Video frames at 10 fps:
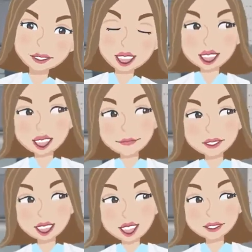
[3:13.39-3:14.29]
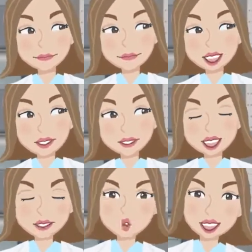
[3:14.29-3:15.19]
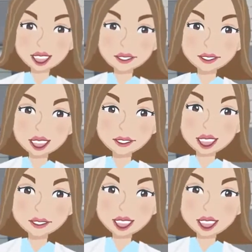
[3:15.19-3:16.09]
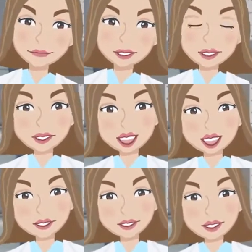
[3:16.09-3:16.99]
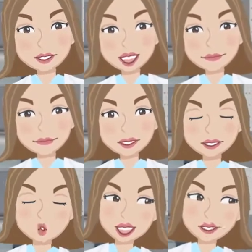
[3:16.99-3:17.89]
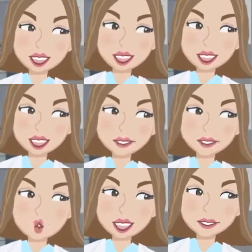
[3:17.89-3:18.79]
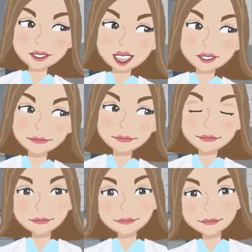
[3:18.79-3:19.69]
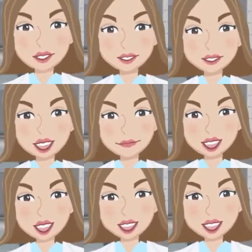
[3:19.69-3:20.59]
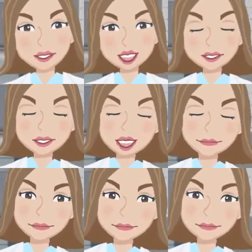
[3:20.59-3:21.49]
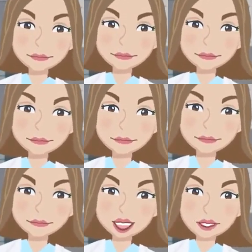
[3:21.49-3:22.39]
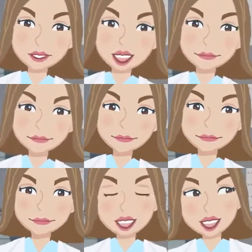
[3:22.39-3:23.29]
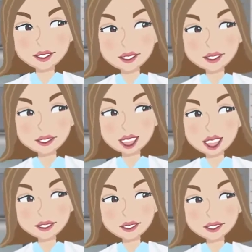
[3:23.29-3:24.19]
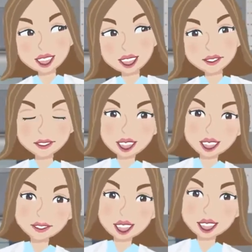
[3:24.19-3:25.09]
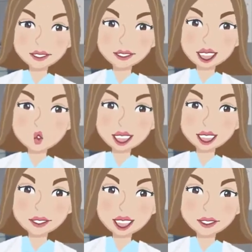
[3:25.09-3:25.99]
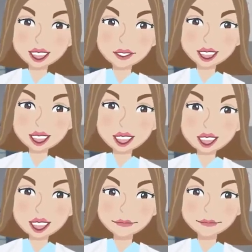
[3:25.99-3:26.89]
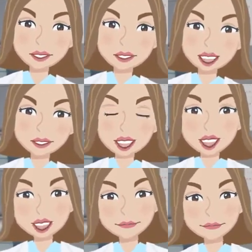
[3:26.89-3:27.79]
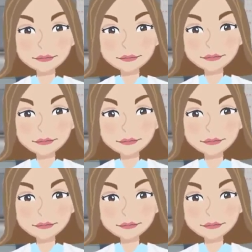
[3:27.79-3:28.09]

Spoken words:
Due to this effect, it's best to incubate your titration experiments or single color reagent performance tests at the same volume as the panel. This way, you ensure that the resolution of the panel will be similar and there shouldn't be any unpleasant surprises.